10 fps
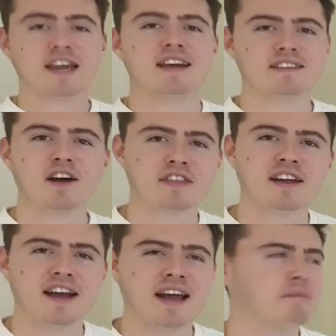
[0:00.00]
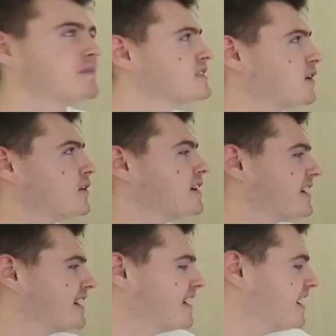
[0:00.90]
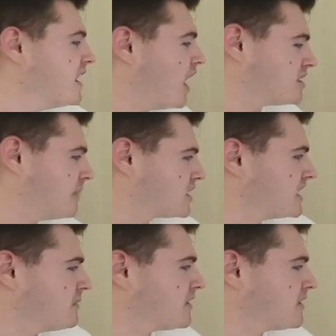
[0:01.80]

Yeah, I think I am. So, especially